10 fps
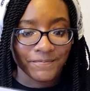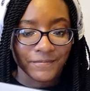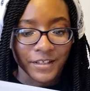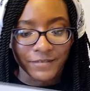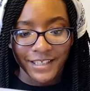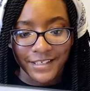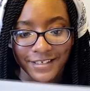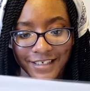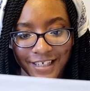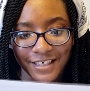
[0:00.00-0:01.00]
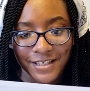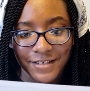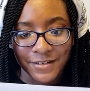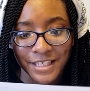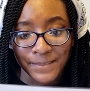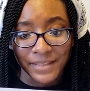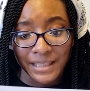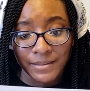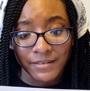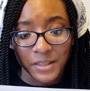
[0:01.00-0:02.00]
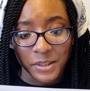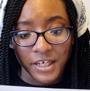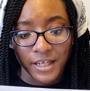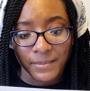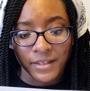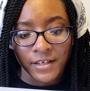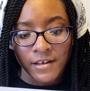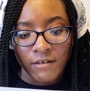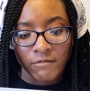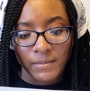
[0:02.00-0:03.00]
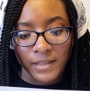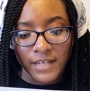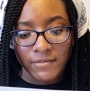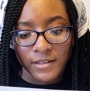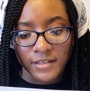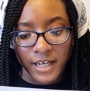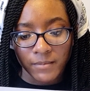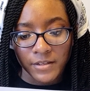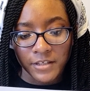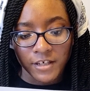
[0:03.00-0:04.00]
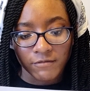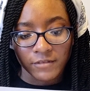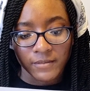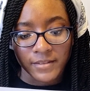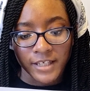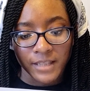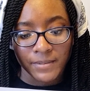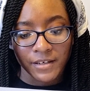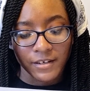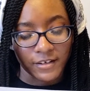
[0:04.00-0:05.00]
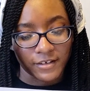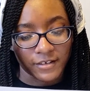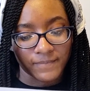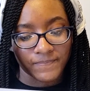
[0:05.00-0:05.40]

I'm gonna read it to you guys. So it says, Build-A-Bear Workshop. We believe in the timeless comfort of a teddy bear hug.